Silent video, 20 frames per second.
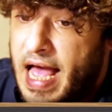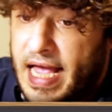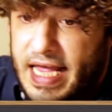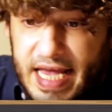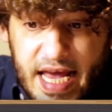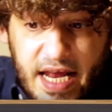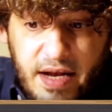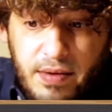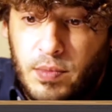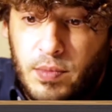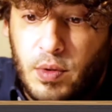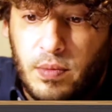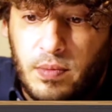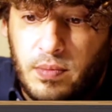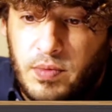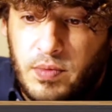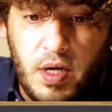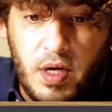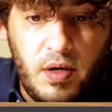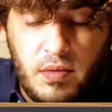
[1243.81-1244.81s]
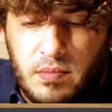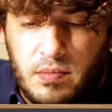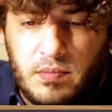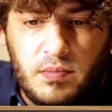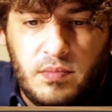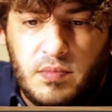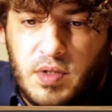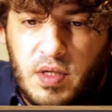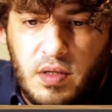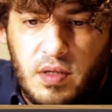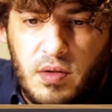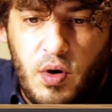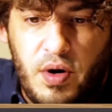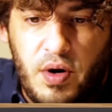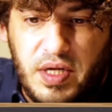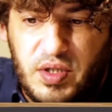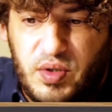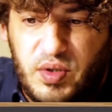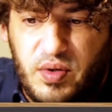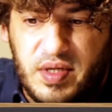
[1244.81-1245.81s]
Again, move, you know,
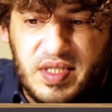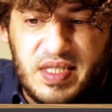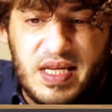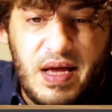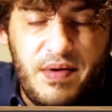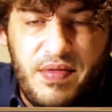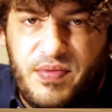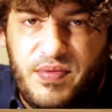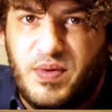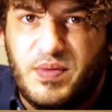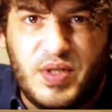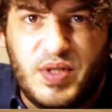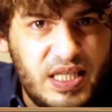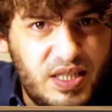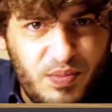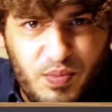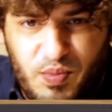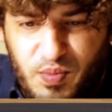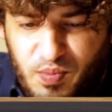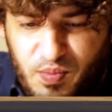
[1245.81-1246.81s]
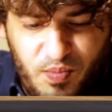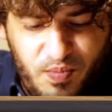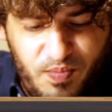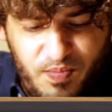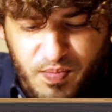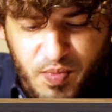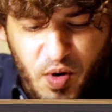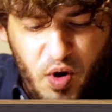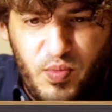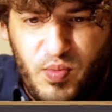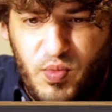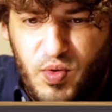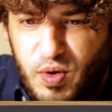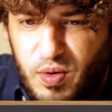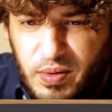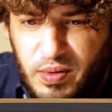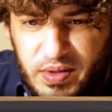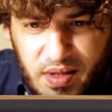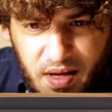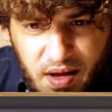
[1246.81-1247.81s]
going to the seventh move, just pawn
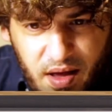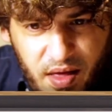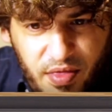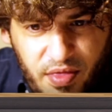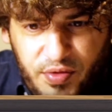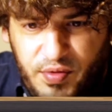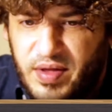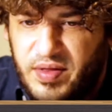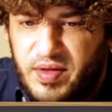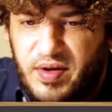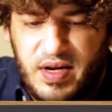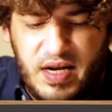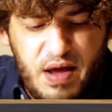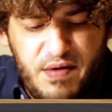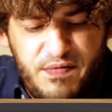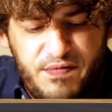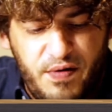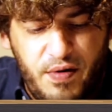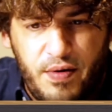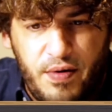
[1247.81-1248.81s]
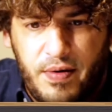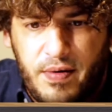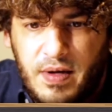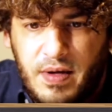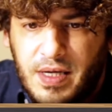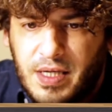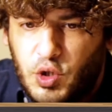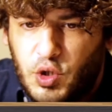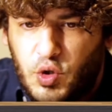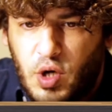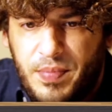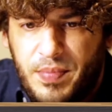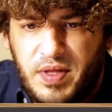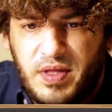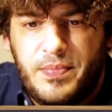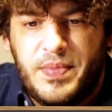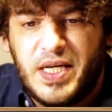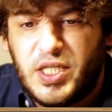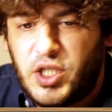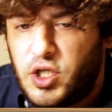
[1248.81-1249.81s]
moves, threatening a4,
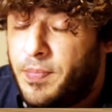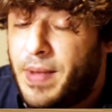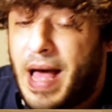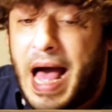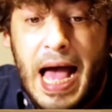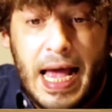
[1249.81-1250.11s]
trapping the bishop.